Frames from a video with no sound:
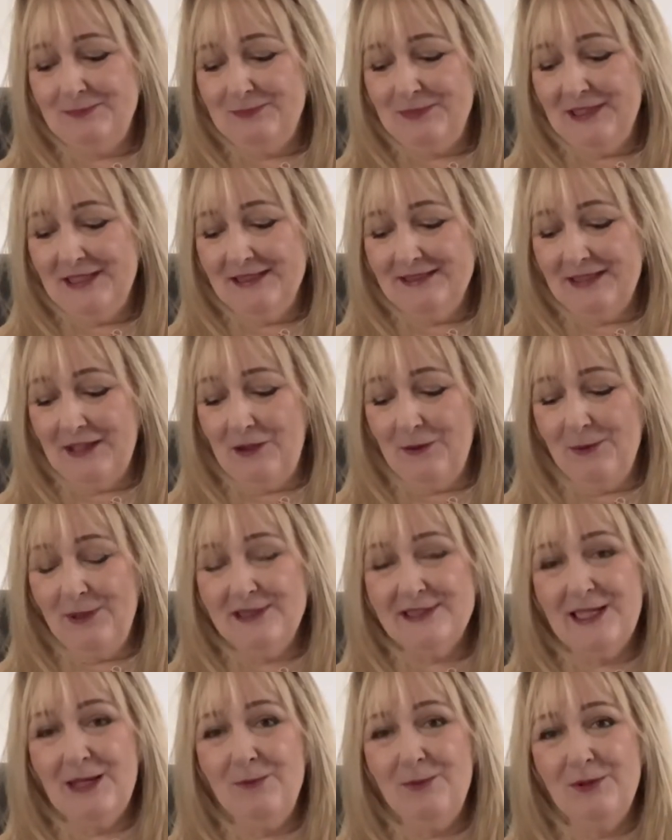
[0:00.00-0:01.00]
because
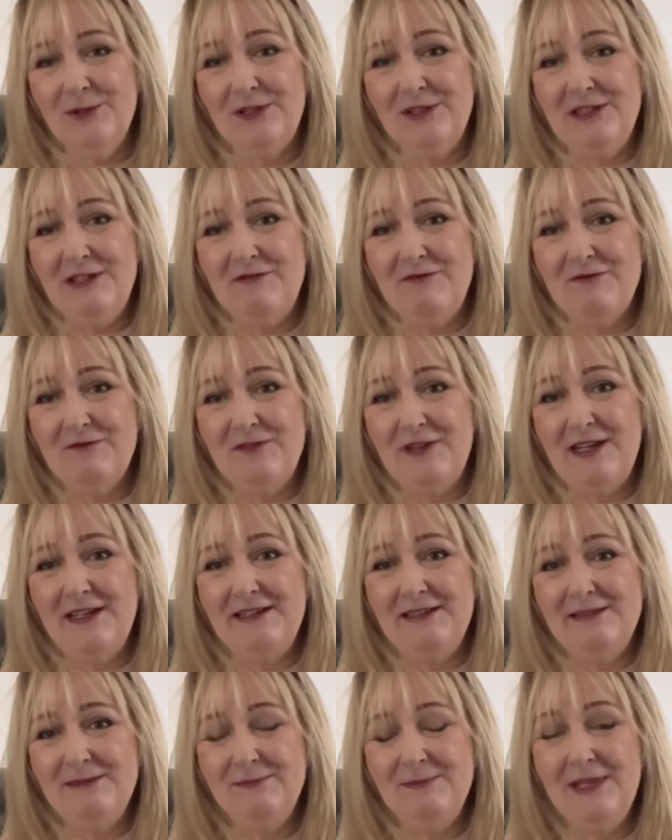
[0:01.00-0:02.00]
otherwise I wouldn't
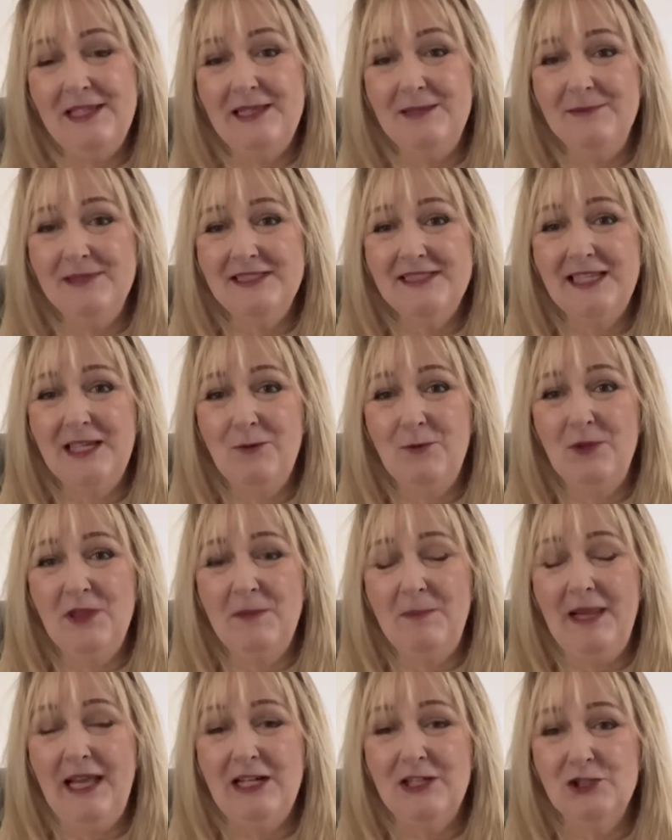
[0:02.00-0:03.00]
have made the mistake with the
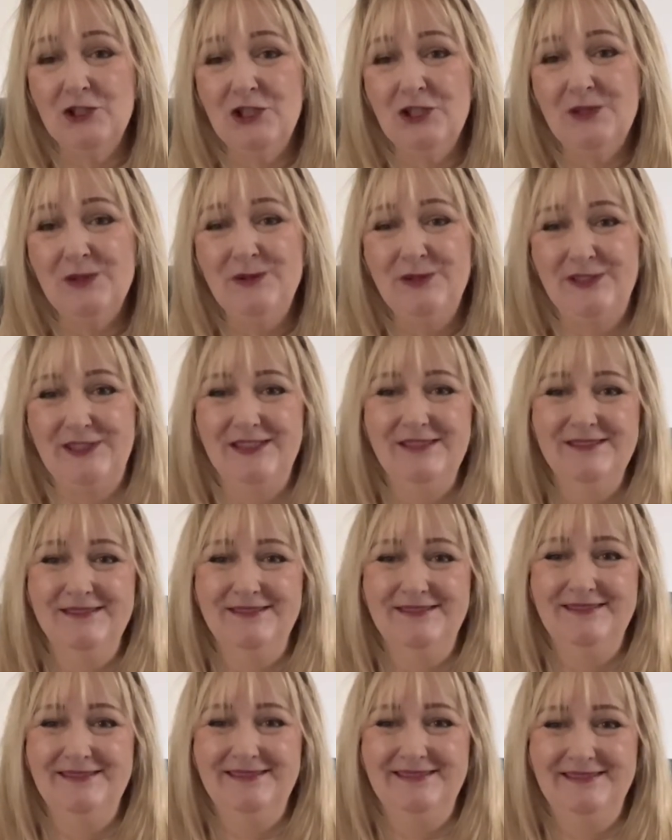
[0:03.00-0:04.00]
black shoes.
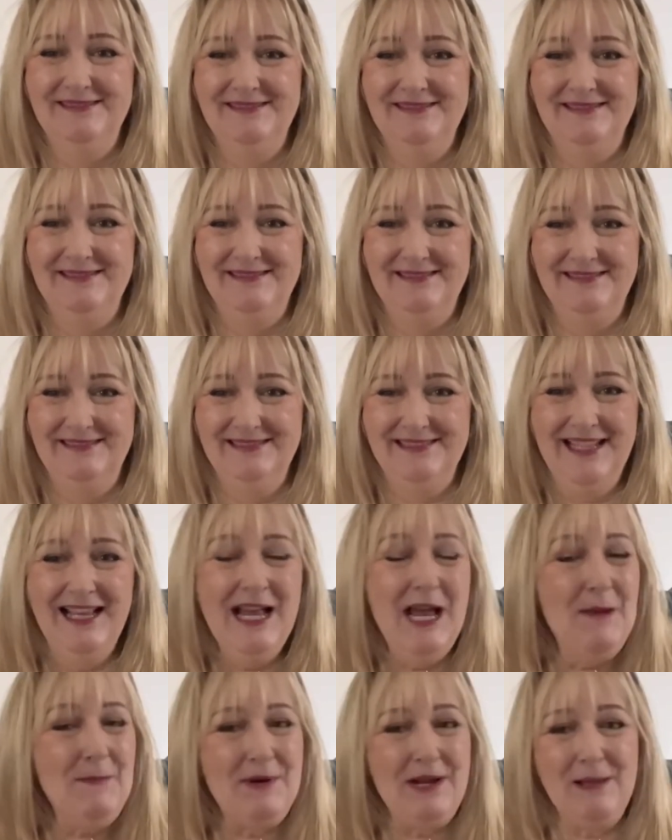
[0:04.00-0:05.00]

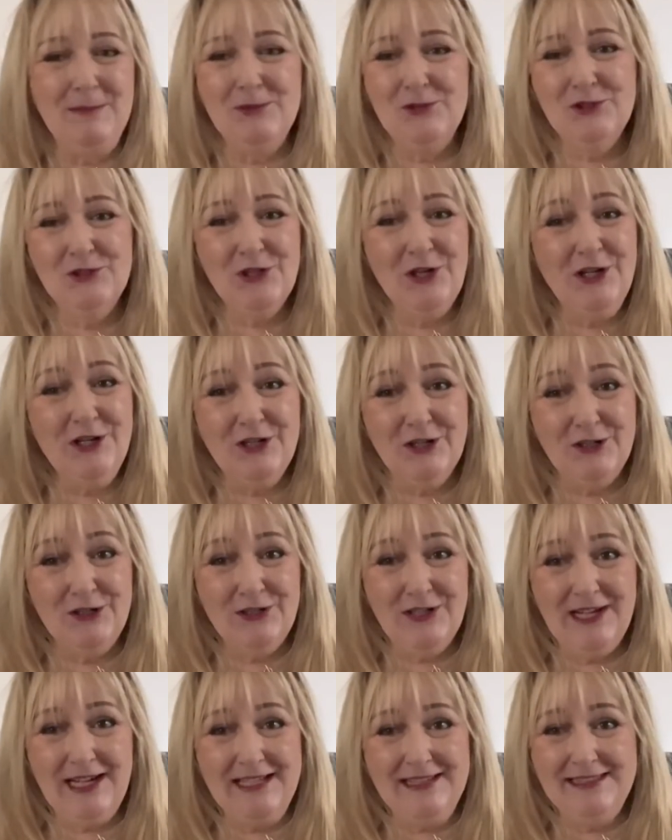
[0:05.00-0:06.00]
But I'm
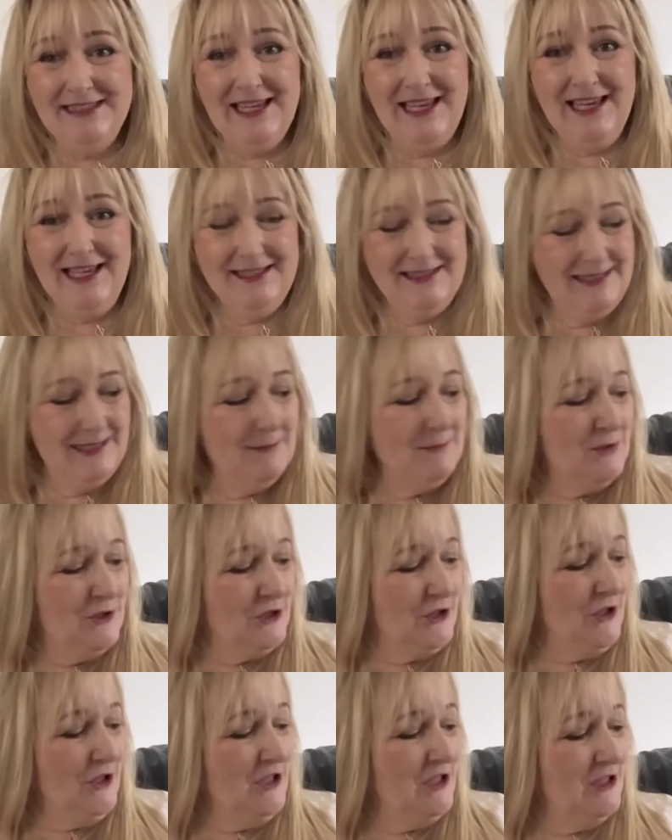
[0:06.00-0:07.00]
sure I did, and I'm
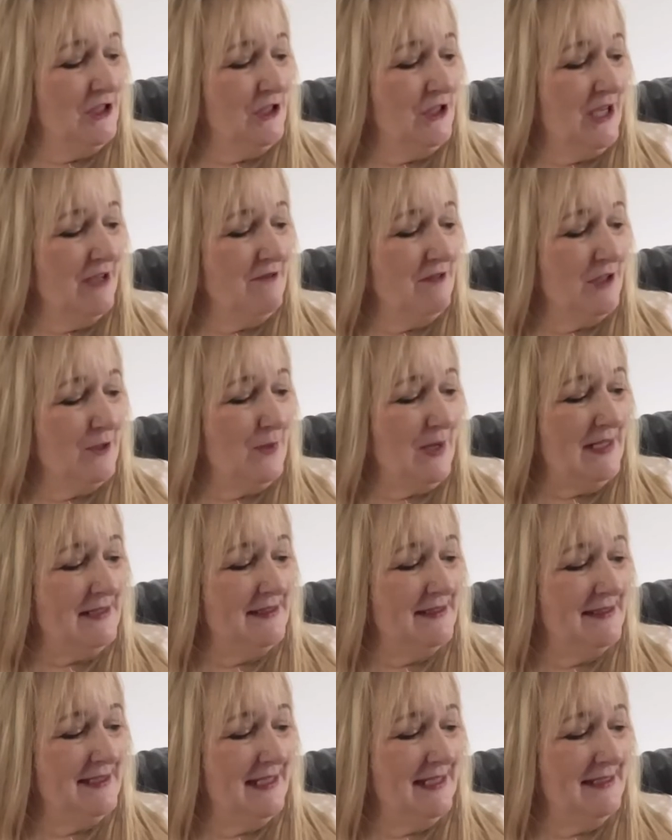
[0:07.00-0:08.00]
sure I
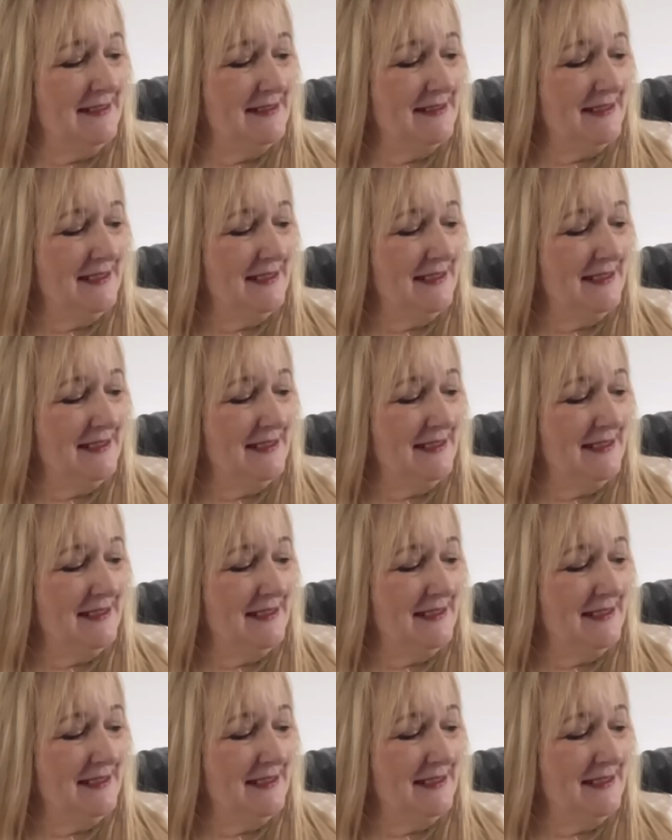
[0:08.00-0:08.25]
requested